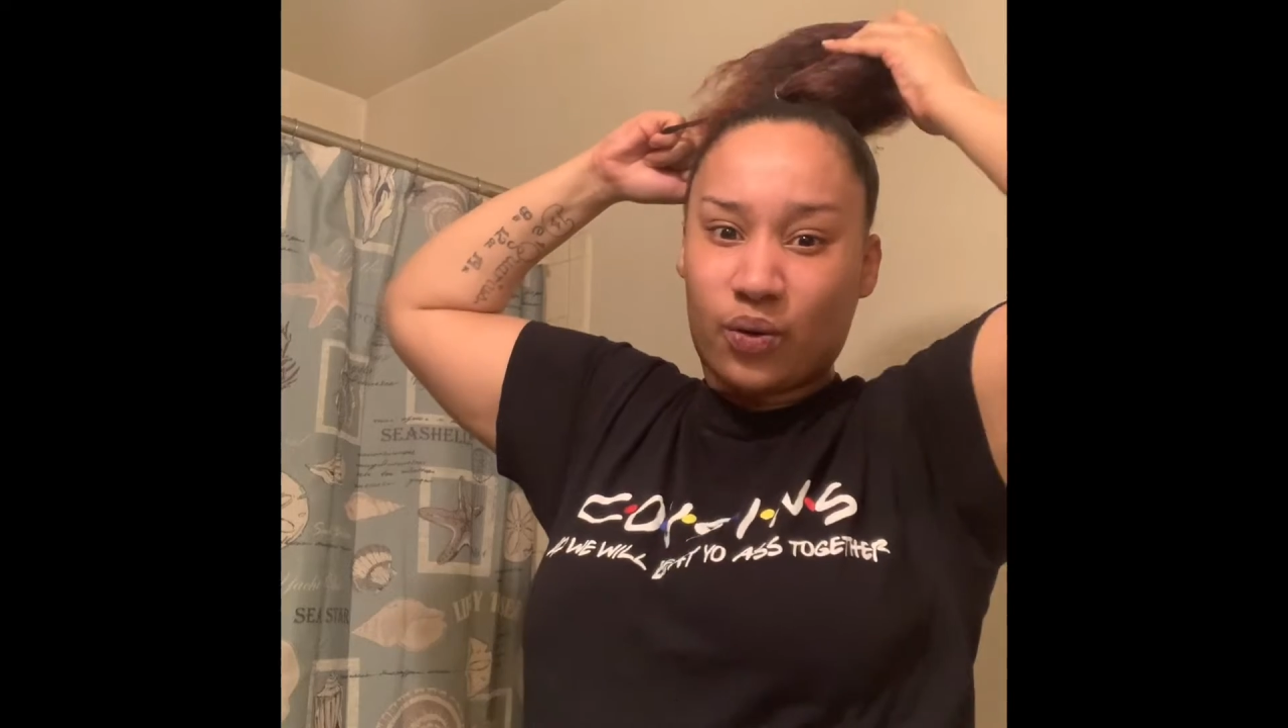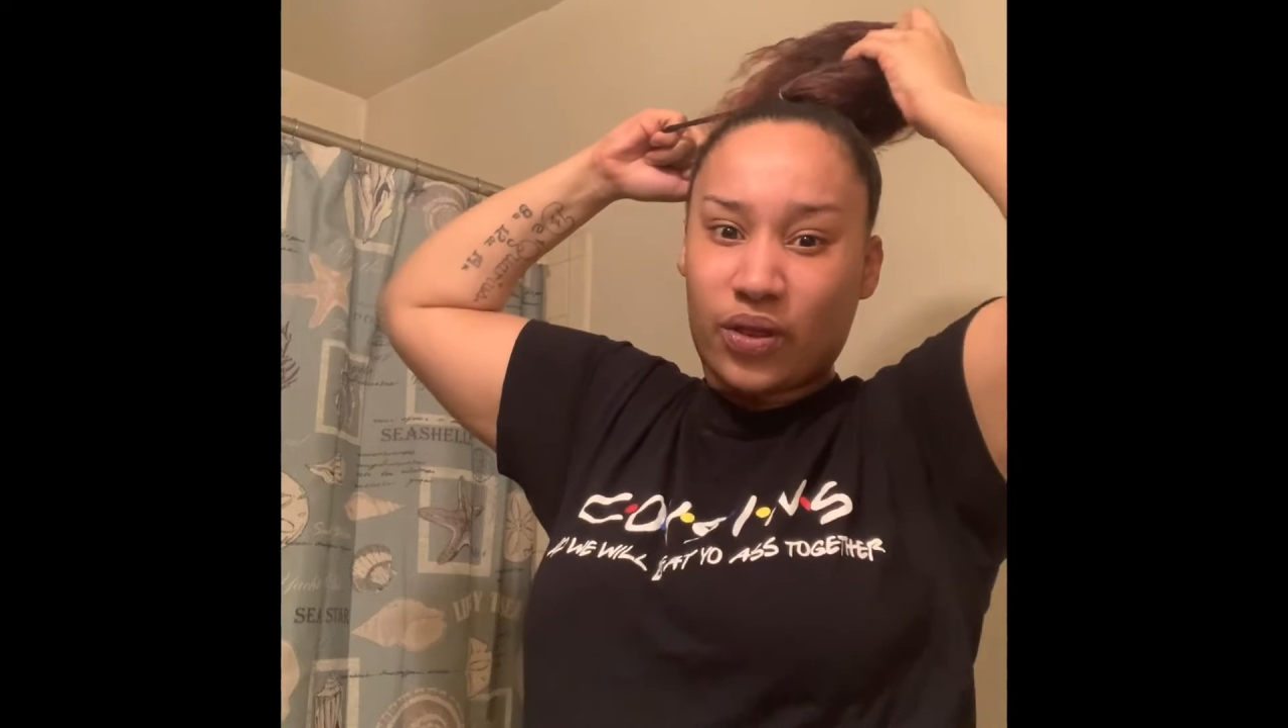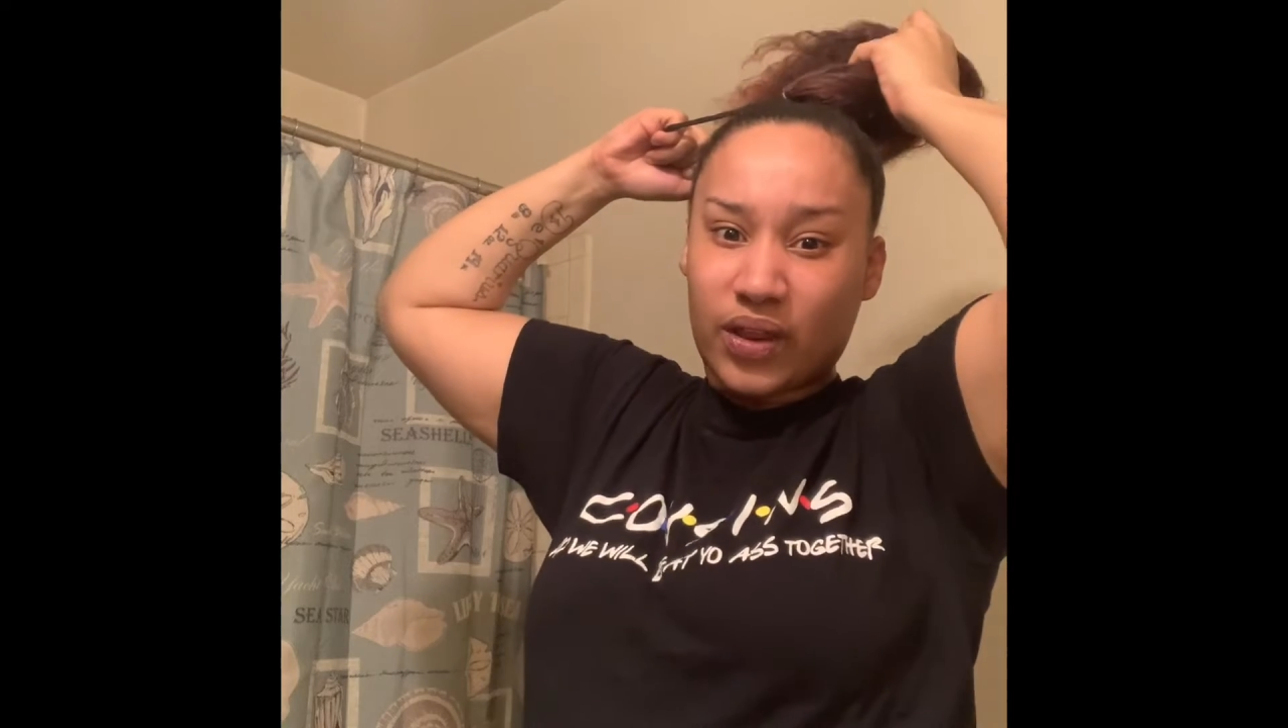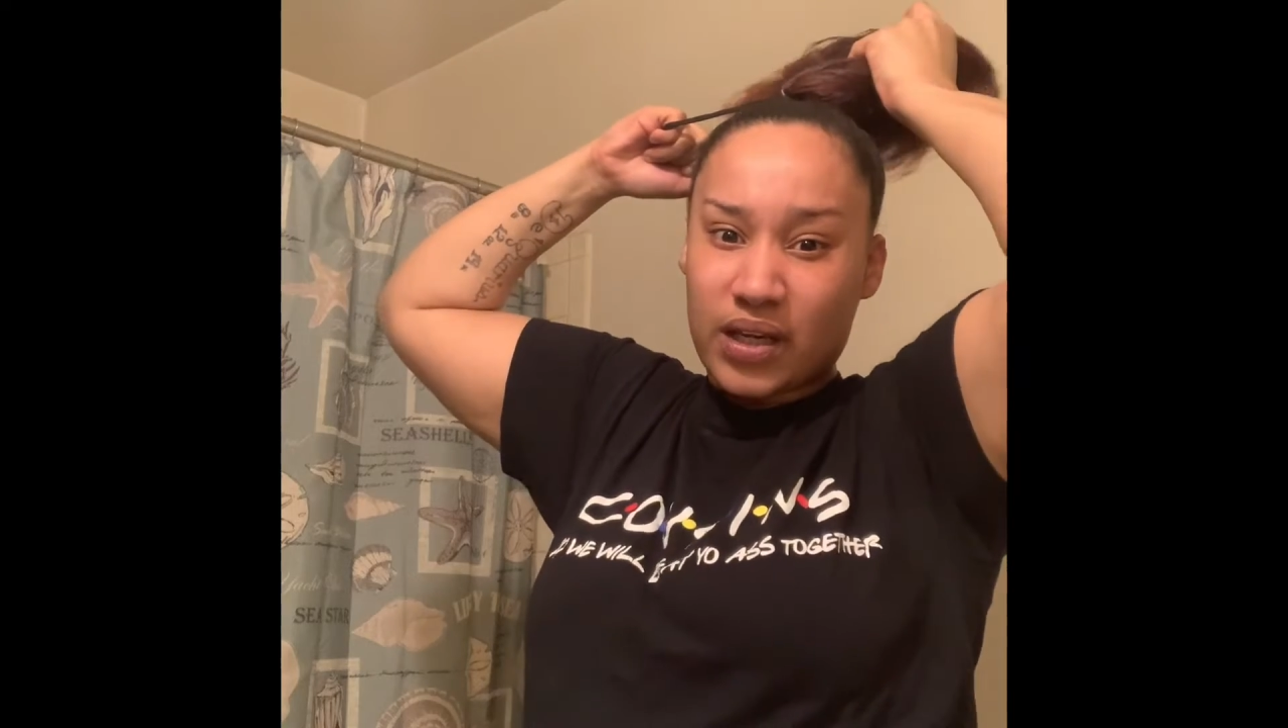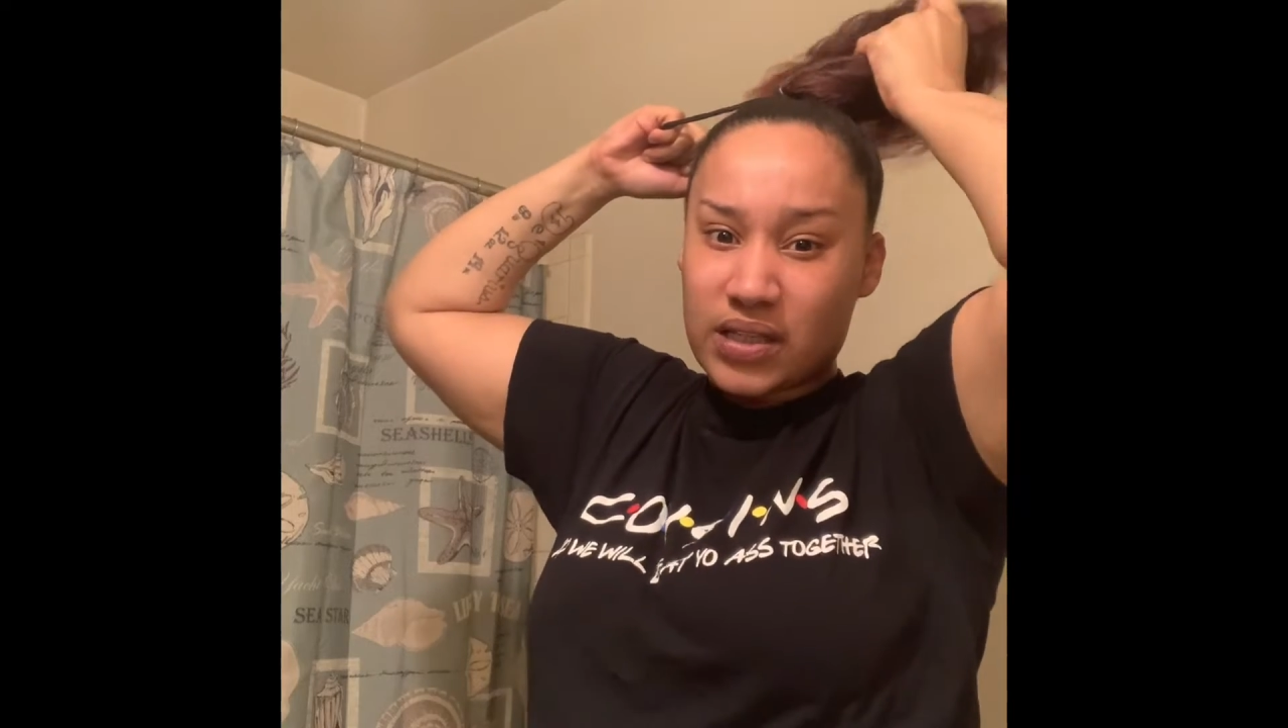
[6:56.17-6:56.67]

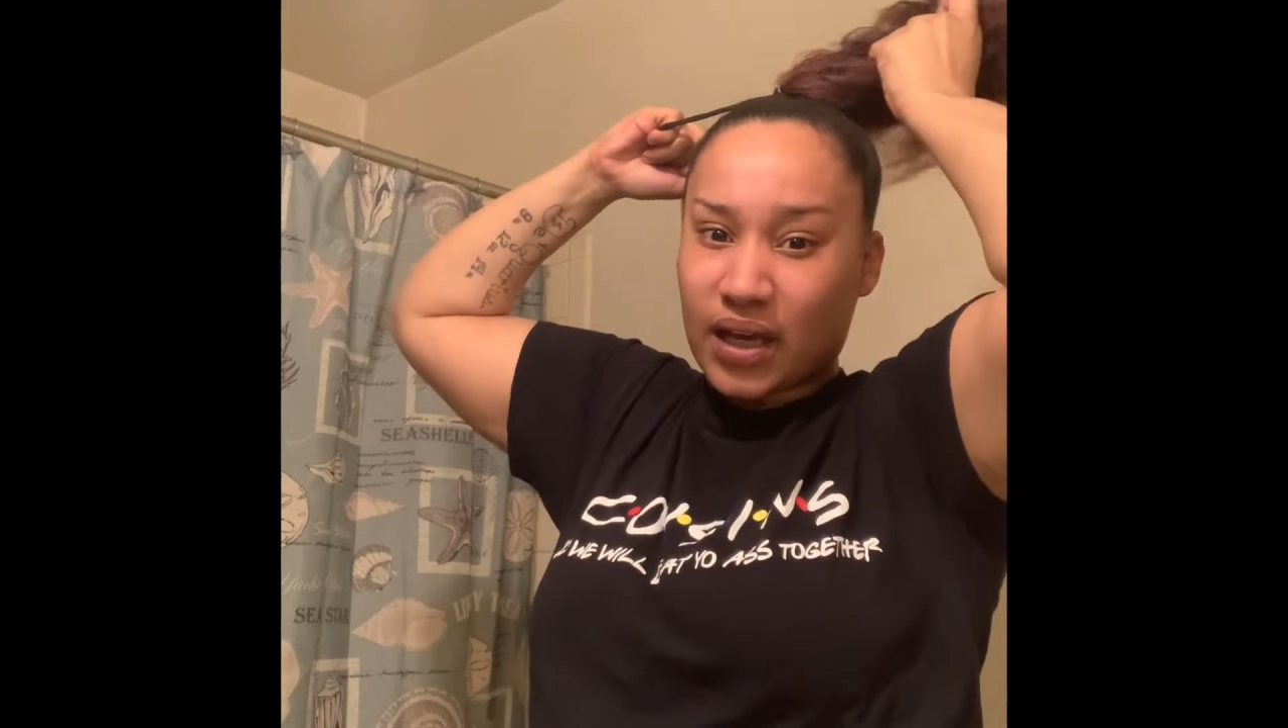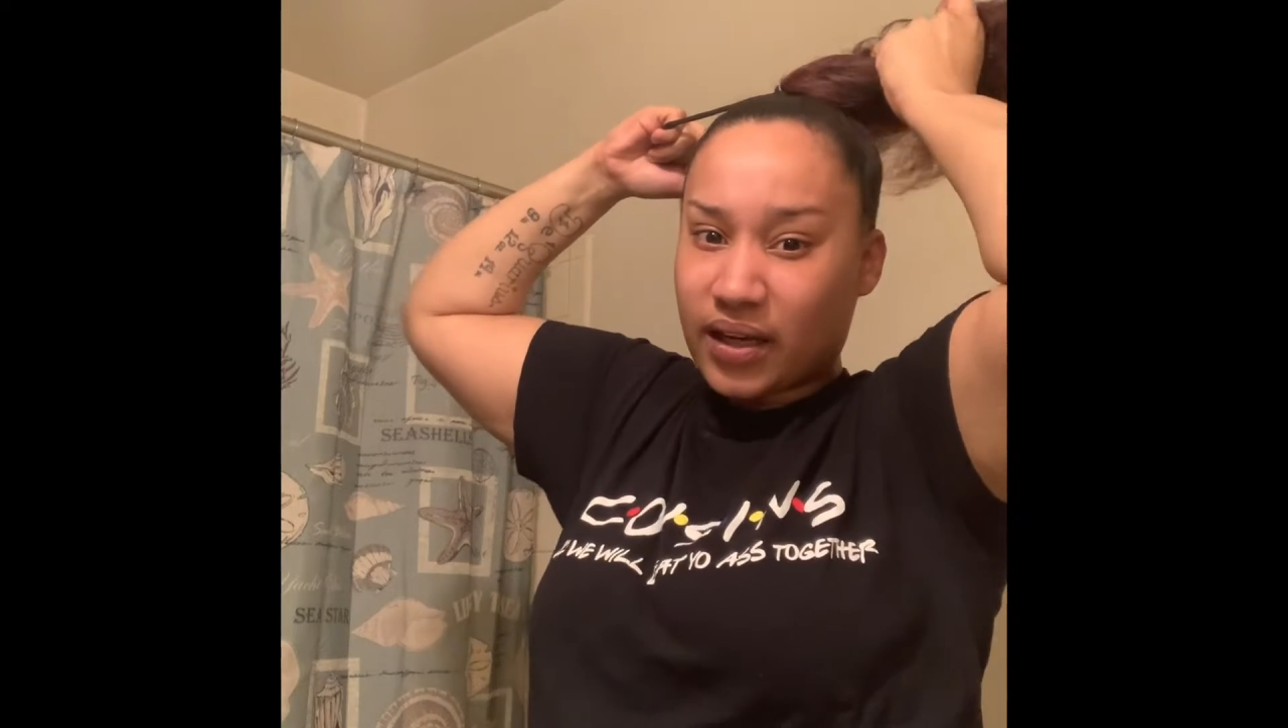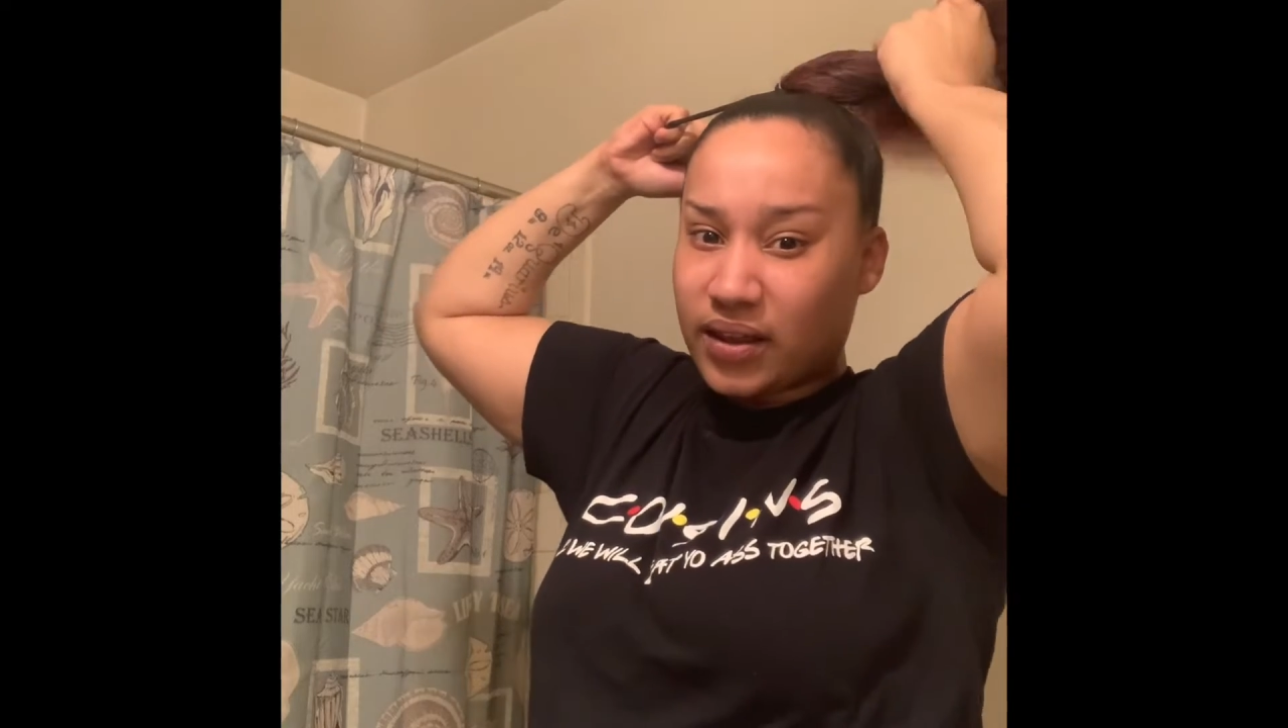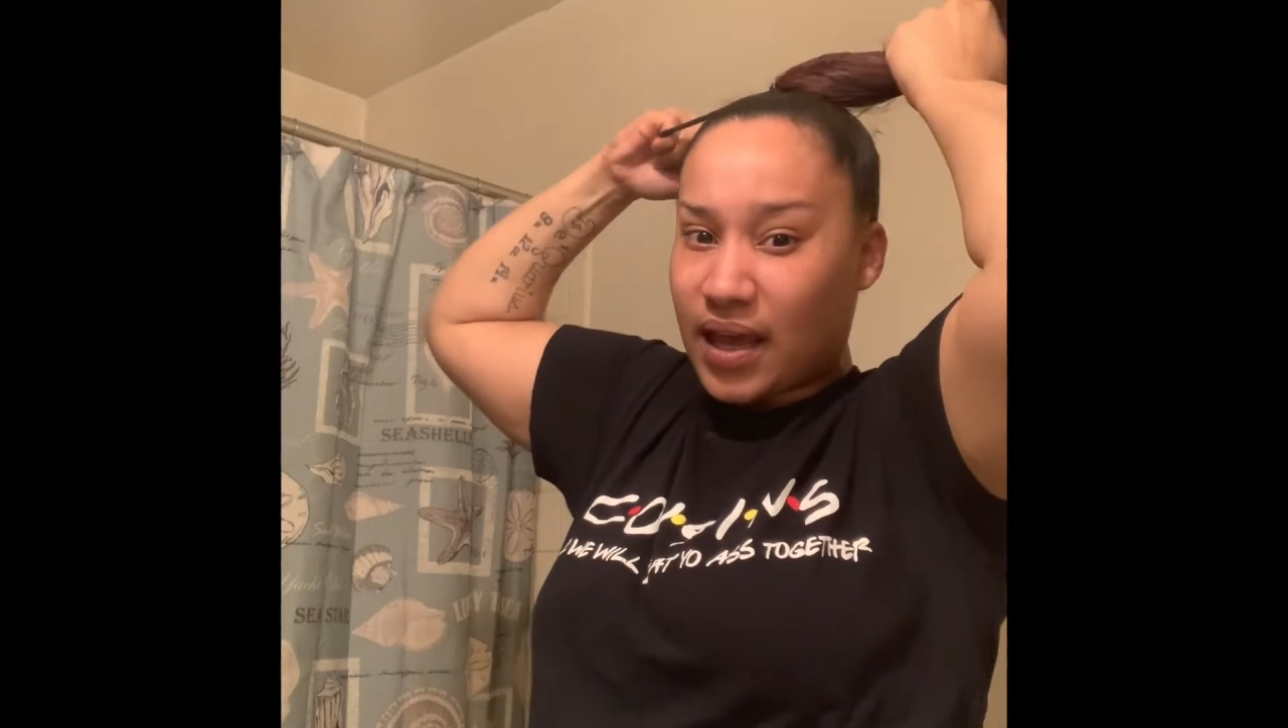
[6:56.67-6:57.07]
and things like